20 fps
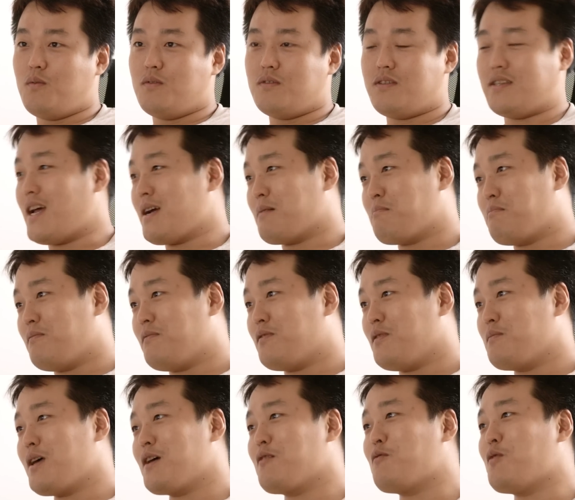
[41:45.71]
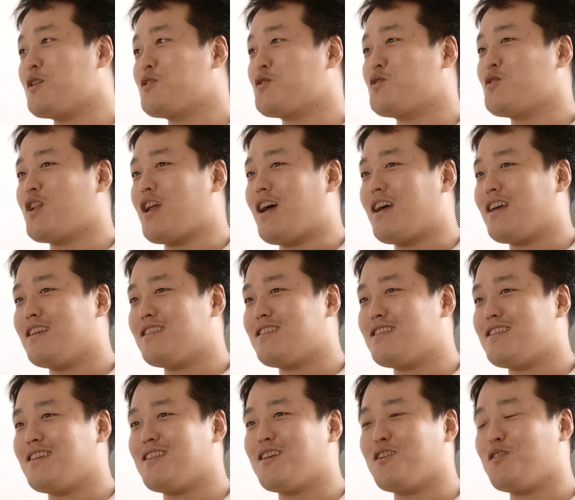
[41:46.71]
Zach, from that question, I can
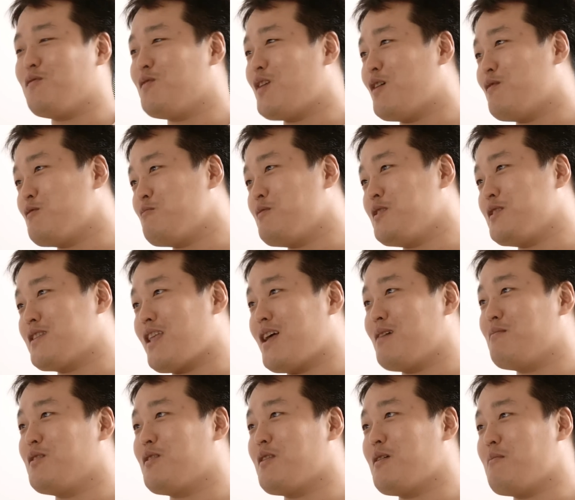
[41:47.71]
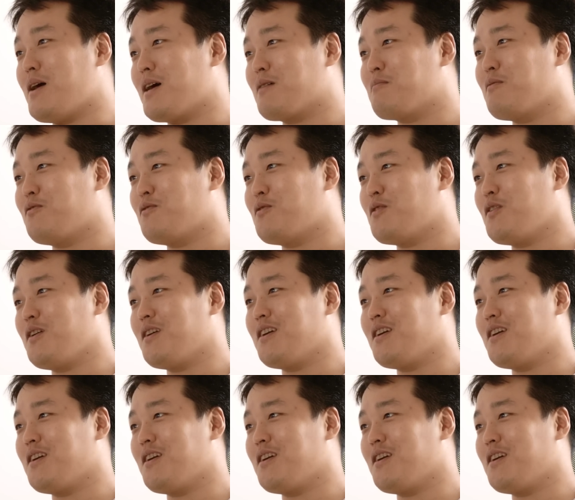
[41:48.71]
see that you've never been stabbed in the back before.